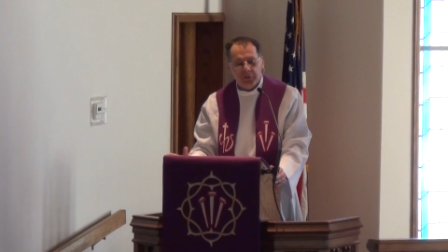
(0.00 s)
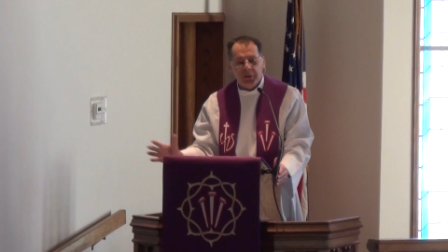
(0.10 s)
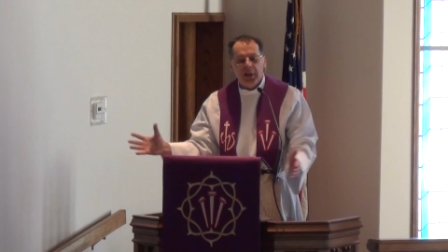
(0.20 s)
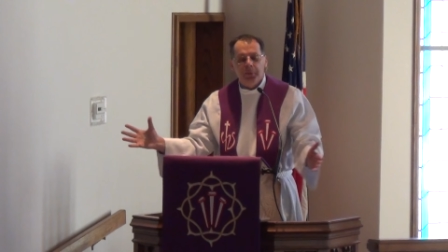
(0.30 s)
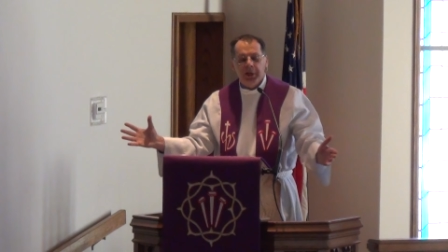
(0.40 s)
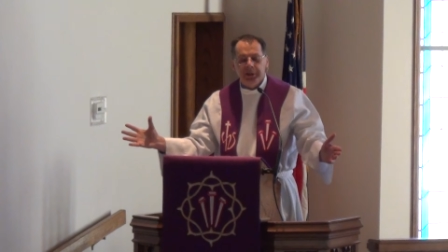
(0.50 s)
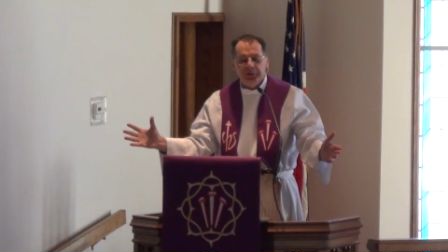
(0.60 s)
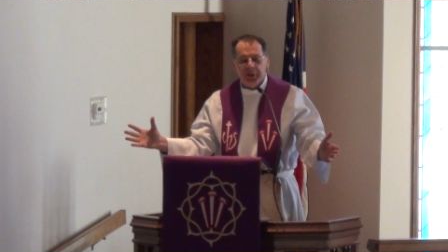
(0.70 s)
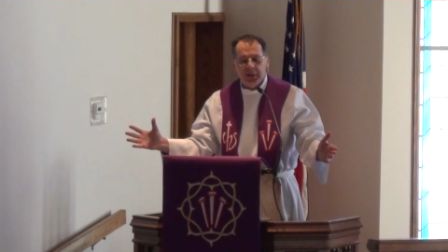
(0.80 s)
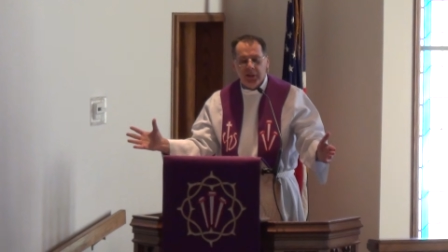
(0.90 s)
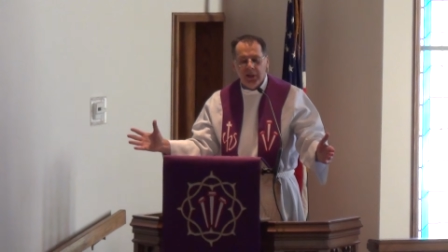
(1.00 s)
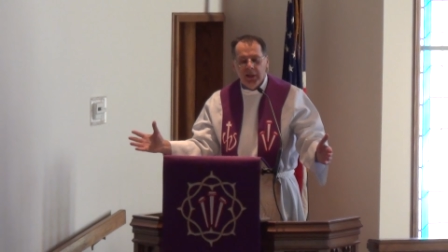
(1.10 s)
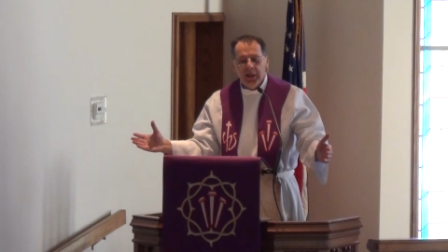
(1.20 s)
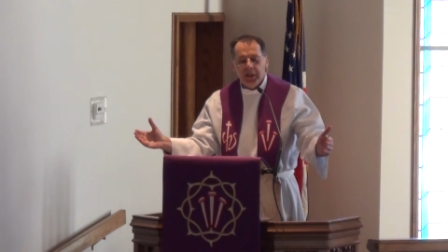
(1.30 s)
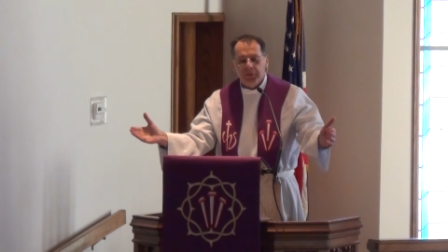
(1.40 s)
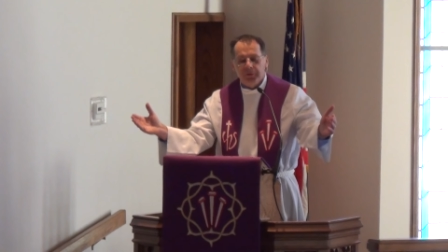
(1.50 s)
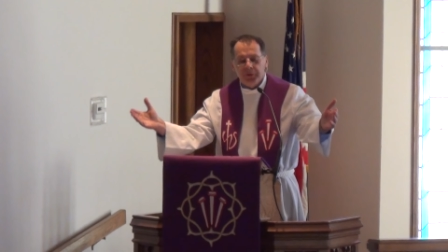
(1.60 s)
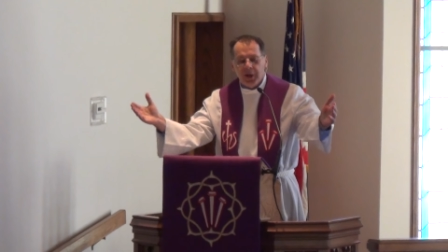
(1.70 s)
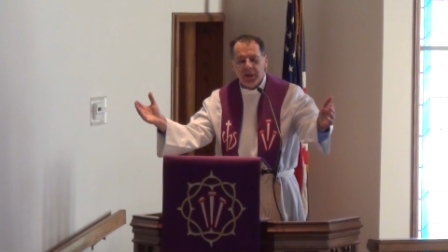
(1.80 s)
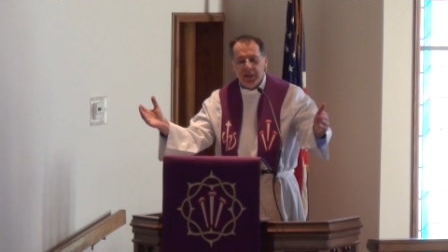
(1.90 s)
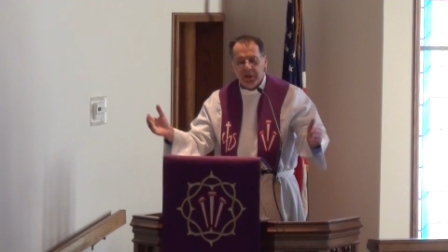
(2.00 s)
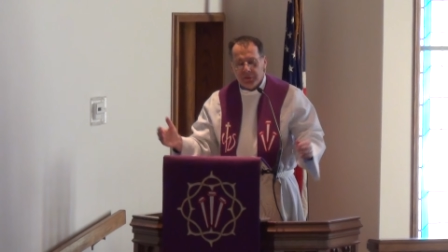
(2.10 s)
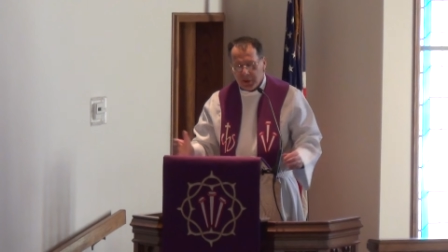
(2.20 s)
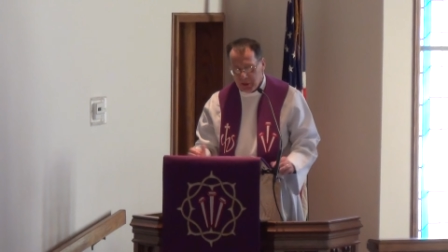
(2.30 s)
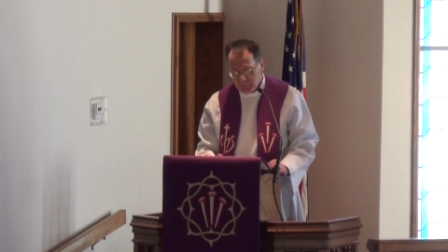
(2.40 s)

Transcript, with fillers: Celebration. His son has